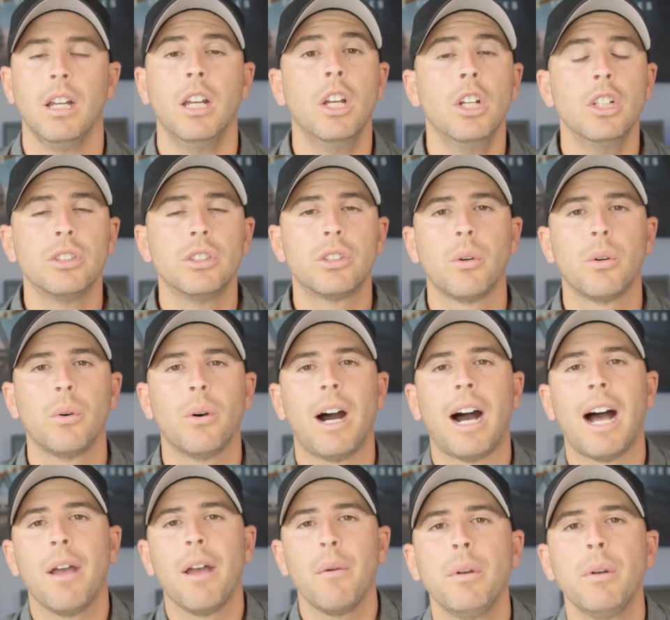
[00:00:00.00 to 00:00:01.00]
So
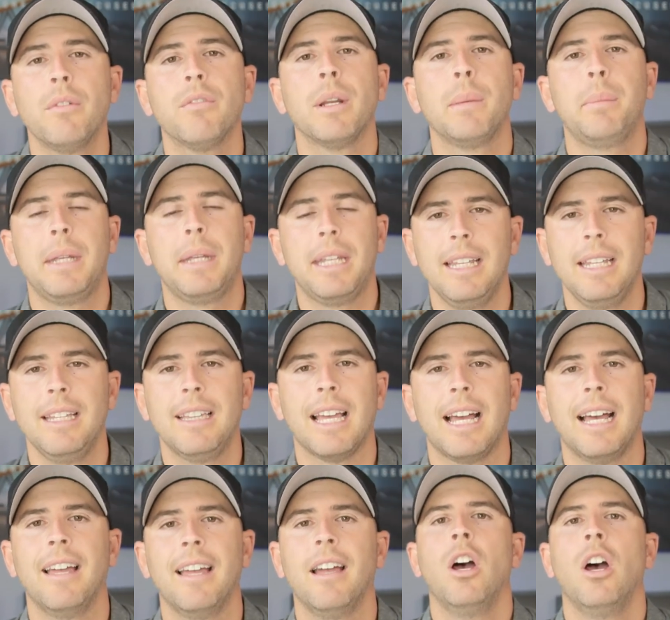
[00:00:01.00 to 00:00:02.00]
I would repeat
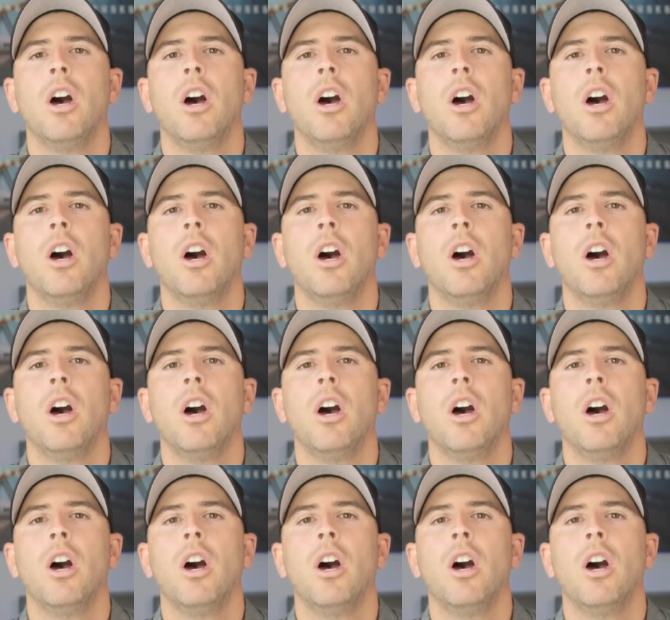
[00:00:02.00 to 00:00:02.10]
that